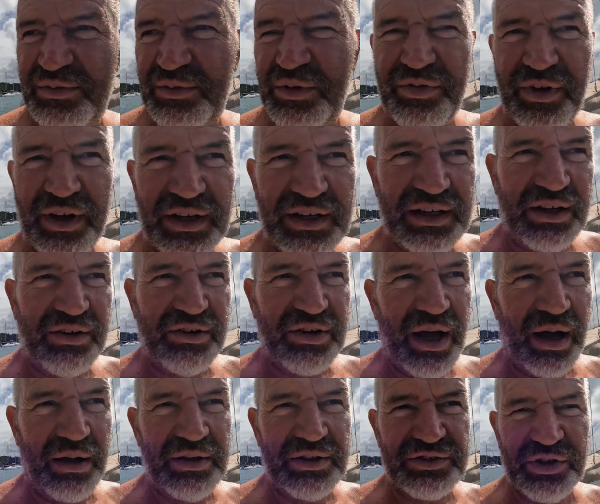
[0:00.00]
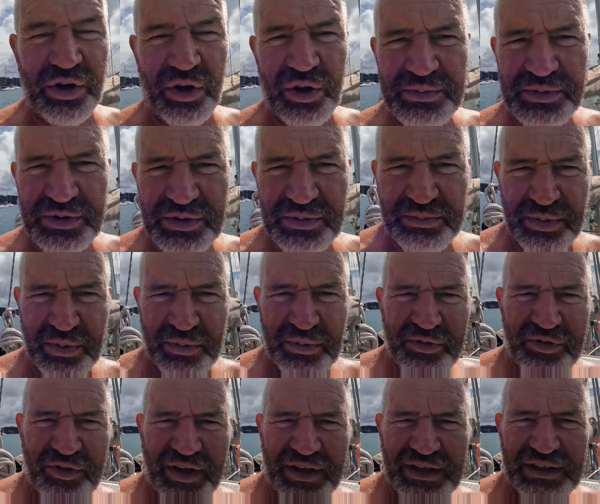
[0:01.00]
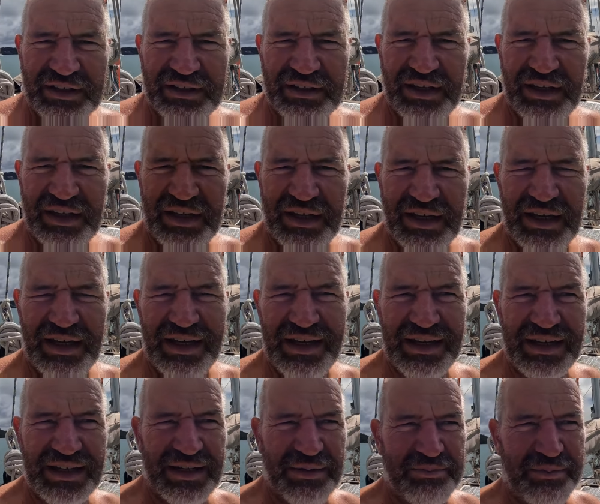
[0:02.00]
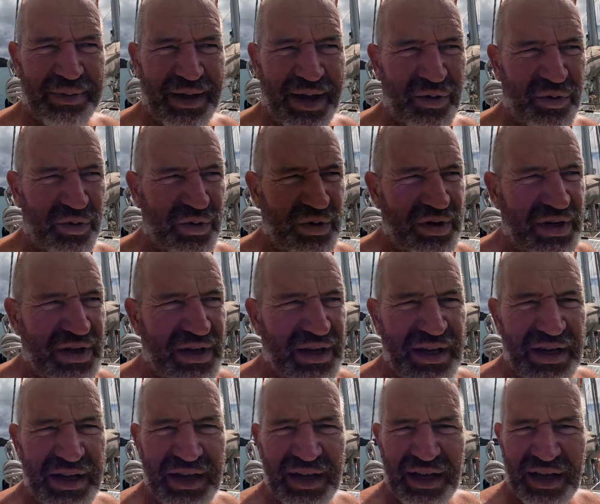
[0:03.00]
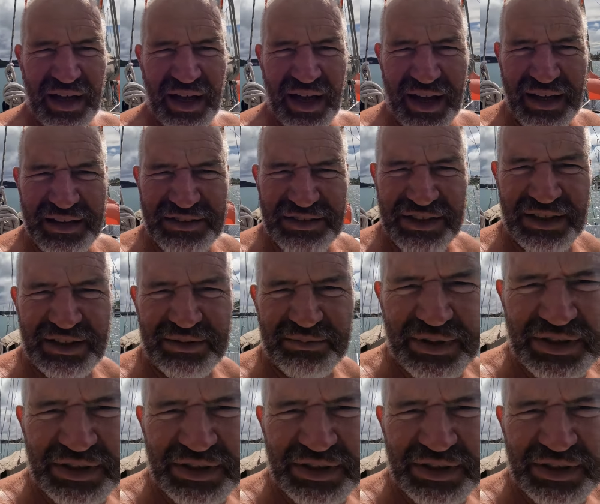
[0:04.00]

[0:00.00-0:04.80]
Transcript: we've anchored here a couple of times, but we've anchored here in about 18